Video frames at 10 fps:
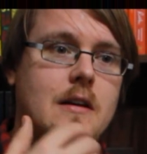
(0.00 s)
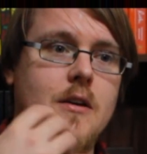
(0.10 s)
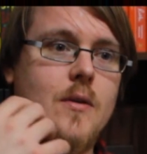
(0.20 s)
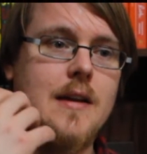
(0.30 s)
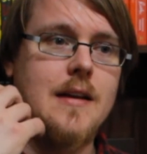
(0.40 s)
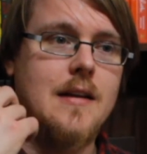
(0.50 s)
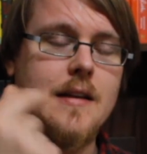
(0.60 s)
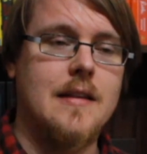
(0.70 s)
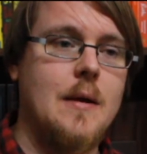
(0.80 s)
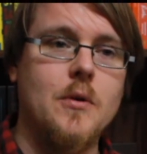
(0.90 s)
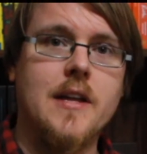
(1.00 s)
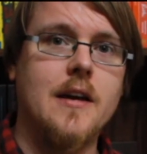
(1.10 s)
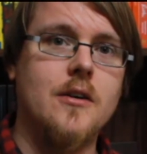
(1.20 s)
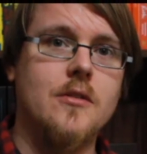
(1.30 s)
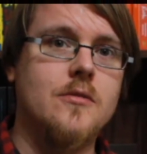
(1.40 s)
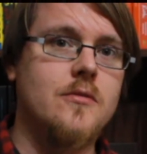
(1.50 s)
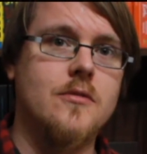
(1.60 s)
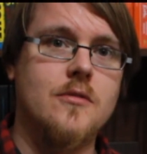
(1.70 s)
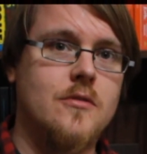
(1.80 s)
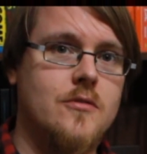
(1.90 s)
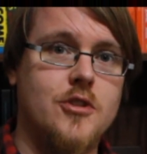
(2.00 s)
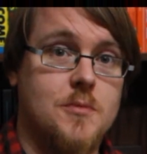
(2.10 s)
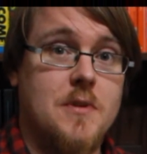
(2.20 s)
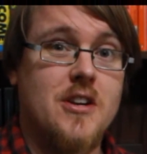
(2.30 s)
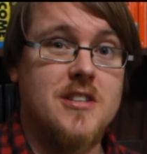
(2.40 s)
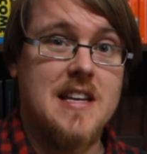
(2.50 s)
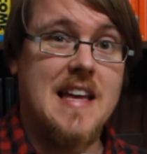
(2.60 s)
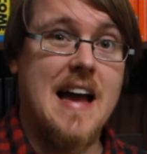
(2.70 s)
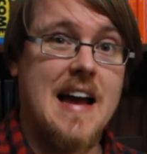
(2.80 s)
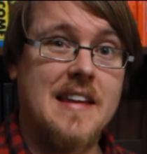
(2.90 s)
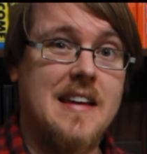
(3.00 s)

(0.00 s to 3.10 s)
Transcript: They will kill just because they can.